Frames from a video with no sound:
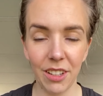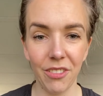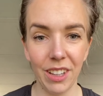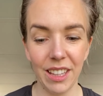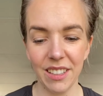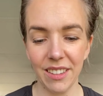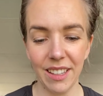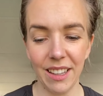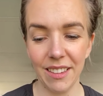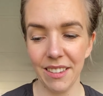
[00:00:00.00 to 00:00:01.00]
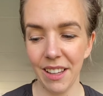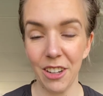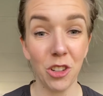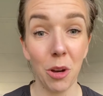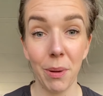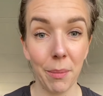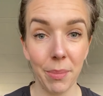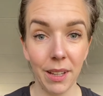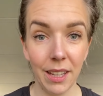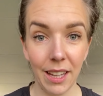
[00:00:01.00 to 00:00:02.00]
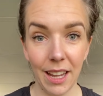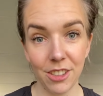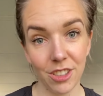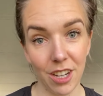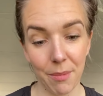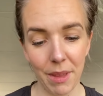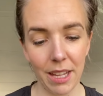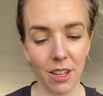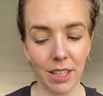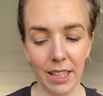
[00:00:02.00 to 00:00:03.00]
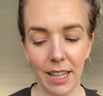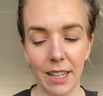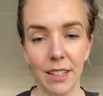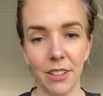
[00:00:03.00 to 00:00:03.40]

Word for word: it really just needs a top up each time that you clean it.